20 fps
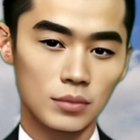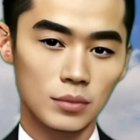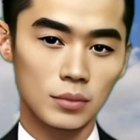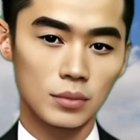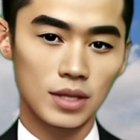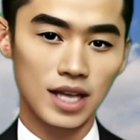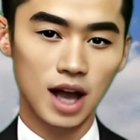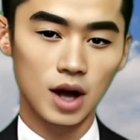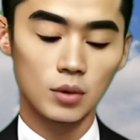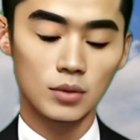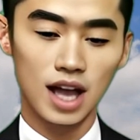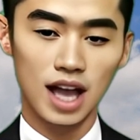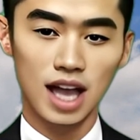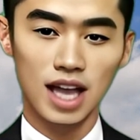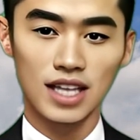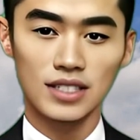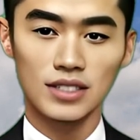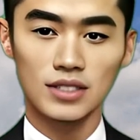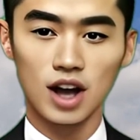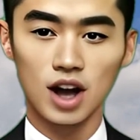
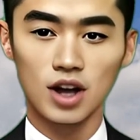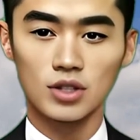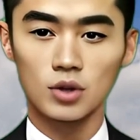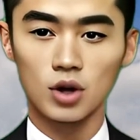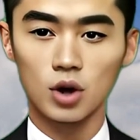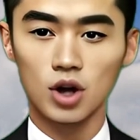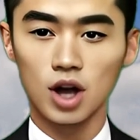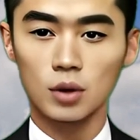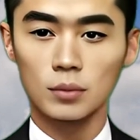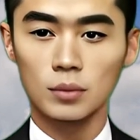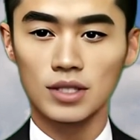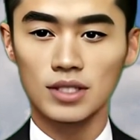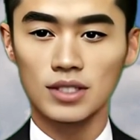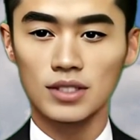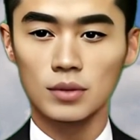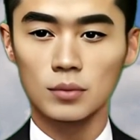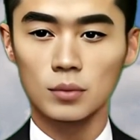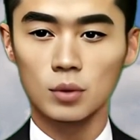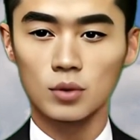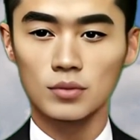BOKs are documents
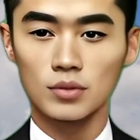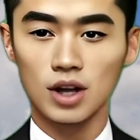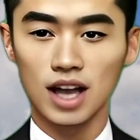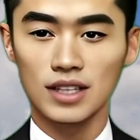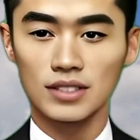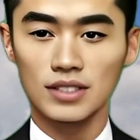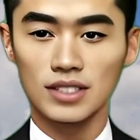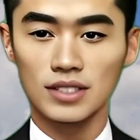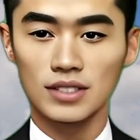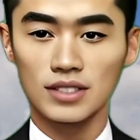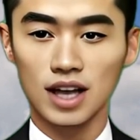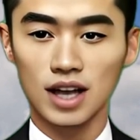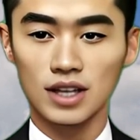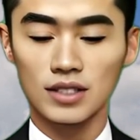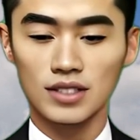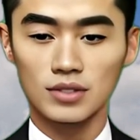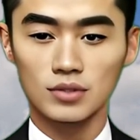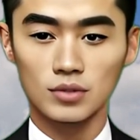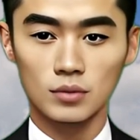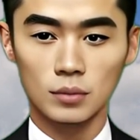that provide
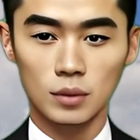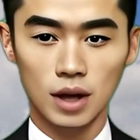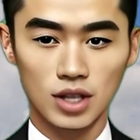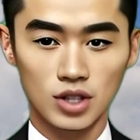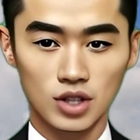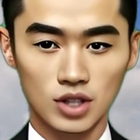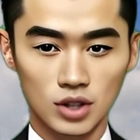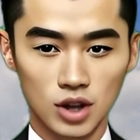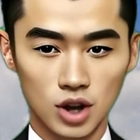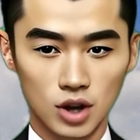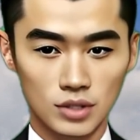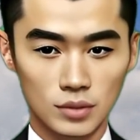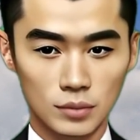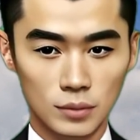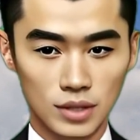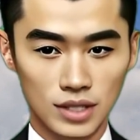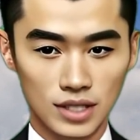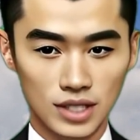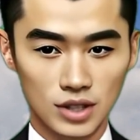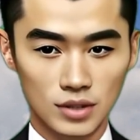detailed information on the
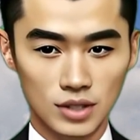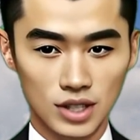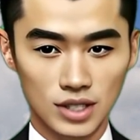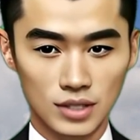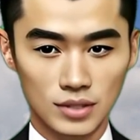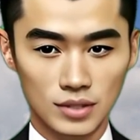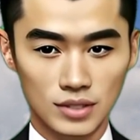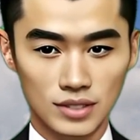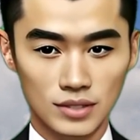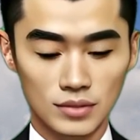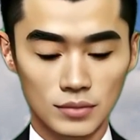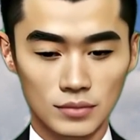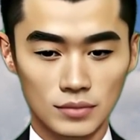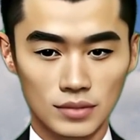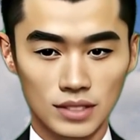materials,